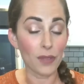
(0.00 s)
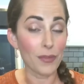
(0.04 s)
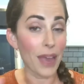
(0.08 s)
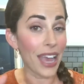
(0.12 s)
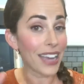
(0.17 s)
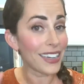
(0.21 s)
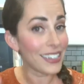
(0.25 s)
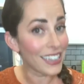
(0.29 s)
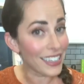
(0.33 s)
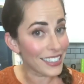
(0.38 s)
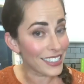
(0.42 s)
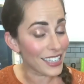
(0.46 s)
one,
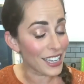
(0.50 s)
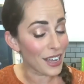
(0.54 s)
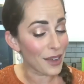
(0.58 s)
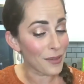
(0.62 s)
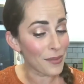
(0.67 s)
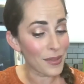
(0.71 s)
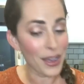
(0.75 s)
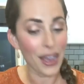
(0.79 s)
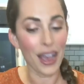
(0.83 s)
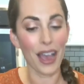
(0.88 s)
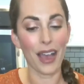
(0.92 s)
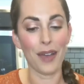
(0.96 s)

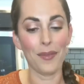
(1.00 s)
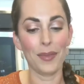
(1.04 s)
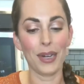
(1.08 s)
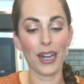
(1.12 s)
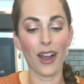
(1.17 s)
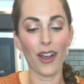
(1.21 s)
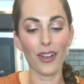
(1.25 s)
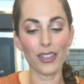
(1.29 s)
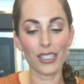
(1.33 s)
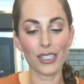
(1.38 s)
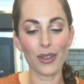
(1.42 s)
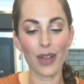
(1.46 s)
magnesium, um,
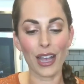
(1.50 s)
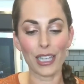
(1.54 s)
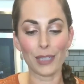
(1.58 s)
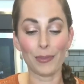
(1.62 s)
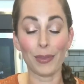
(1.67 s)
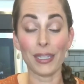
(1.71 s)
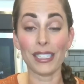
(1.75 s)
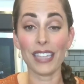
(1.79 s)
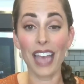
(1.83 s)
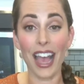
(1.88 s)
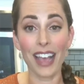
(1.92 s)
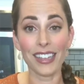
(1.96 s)
but also has
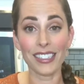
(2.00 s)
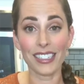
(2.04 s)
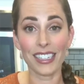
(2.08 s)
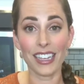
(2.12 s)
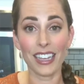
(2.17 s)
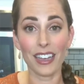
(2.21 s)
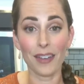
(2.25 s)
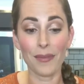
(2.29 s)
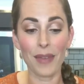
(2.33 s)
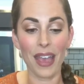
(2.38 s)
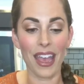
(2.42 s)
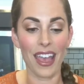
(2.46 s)

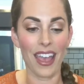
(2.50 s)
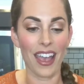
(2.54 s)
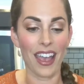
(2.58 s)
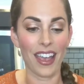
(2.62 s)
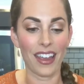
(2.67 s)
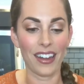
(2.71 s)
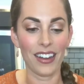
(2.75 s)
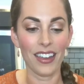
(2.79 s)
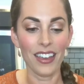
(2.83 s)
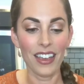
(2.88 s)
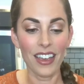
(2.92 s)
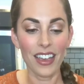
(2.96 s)
potassium
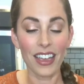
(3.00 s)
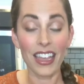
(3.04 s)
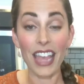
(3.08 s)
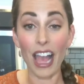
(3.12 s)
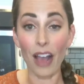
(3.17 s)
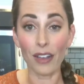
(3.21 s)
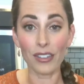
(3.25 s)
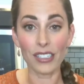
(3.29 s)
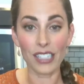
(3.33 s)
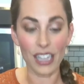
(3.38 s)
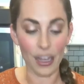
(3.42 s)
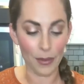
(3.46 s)
and
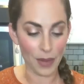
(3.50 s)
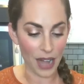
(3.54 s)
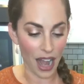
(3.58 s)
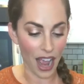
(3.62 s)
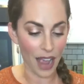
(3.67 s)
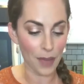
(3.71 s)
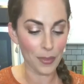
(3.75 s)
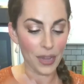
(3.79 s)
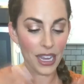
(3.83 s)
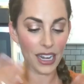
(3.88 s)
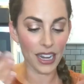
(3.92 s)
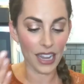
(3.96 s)
calcium. And
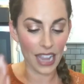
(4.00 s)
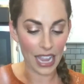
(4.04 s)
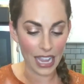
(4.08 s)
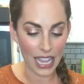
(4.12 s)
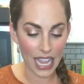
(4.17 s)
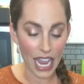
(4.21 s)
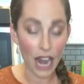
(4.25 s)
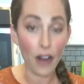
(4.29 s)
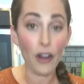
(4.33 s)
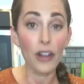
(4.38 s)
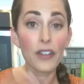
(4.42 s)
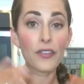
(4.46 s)
I'm getting a
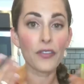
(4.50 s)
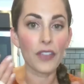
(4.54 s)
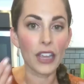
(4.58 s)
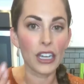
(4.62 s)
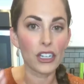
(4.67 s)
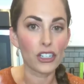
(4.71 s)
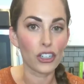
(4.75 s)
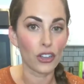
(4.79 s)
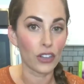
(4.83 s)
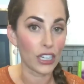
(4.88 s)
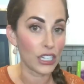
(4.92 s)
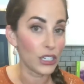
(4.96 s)
carrot
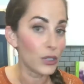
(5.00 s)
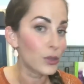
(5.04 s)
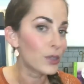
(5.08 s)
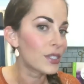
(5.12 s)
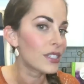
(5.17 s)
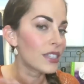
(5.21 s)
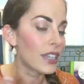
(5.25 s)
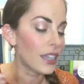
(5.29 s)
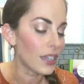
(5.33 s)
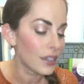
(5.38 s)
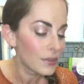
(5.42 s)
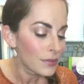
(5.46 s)
facial. Can you
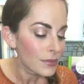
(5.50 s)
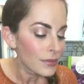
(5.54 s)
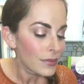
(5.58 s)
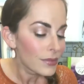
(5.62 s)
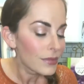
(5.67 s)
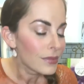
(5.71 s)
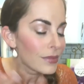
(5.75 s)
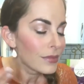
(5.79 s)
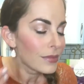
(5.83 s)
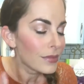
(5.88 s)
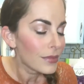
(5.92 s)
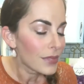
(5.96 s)
see?
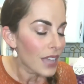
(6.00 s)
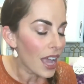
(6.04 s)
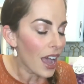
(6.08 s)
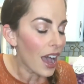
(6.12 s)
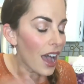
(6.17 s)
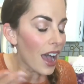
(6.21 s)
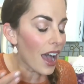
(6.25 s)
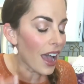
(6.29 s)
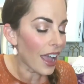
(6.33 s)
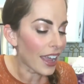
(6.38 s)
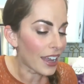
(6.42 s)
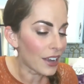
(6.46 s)

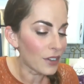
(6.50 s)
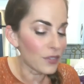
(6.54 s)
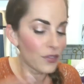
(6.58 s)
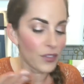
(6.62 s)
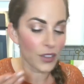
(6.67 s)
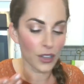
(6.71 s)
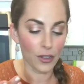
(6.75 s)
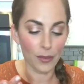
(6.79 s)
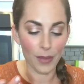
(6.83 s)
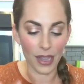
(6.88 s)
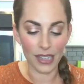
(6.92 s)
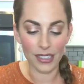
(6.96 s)
Ah, I can
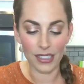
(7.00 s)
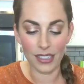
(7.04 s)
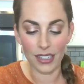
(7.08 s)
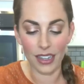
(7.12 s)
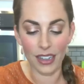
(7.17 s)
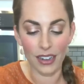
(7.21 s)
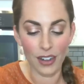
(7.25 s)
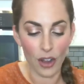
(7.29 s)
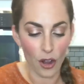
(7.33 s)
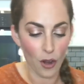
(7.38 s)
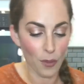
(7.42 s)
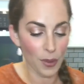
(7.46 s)
feel my
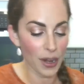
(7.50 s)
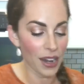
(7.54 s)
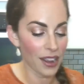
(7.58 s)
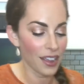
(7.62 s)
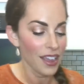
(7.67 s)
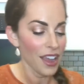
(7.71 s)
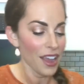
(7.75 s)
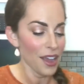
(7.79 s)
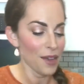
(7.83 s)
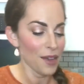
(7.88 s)
skin opening,